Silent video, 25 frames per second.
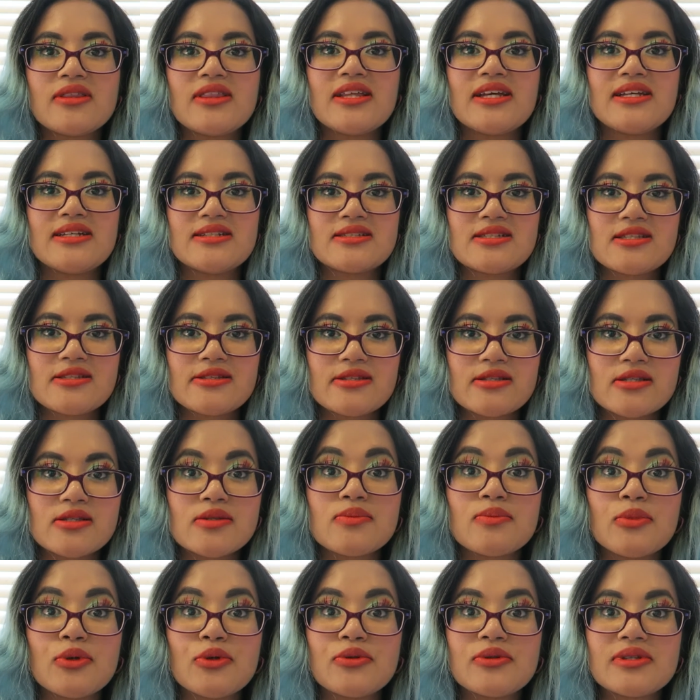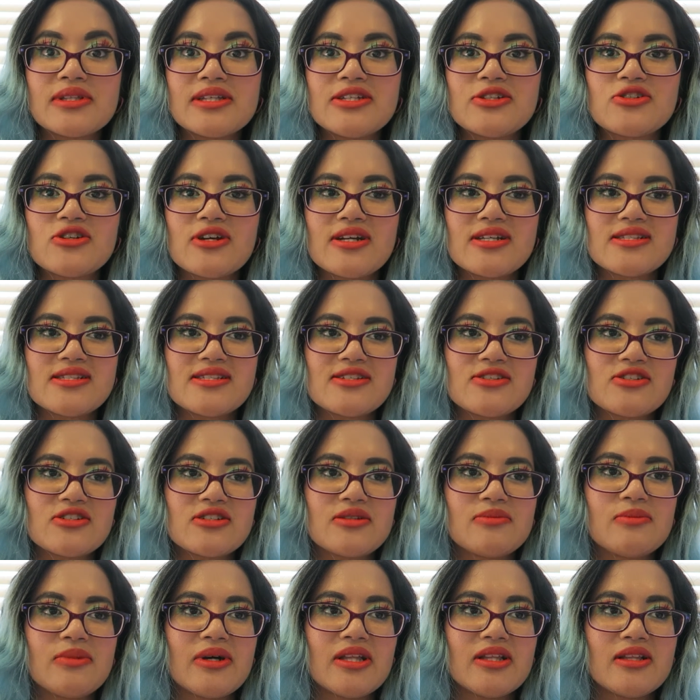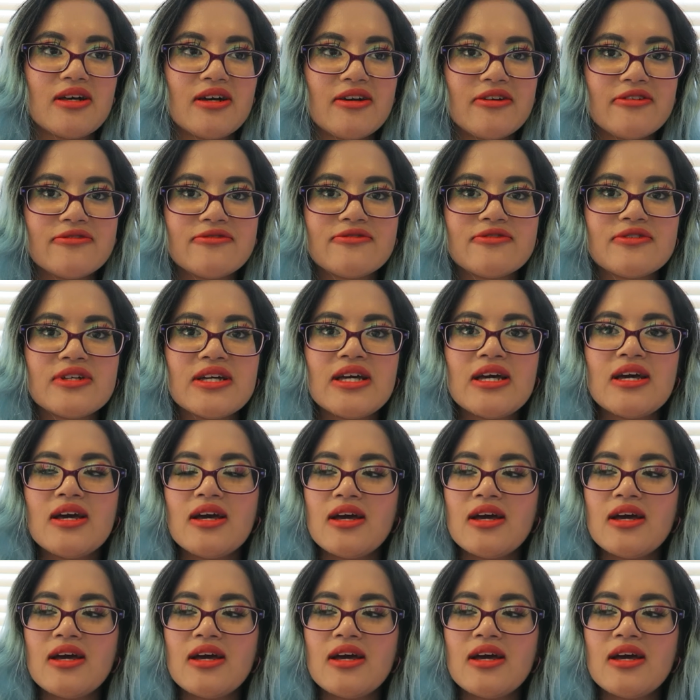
things smoothly transition in my life.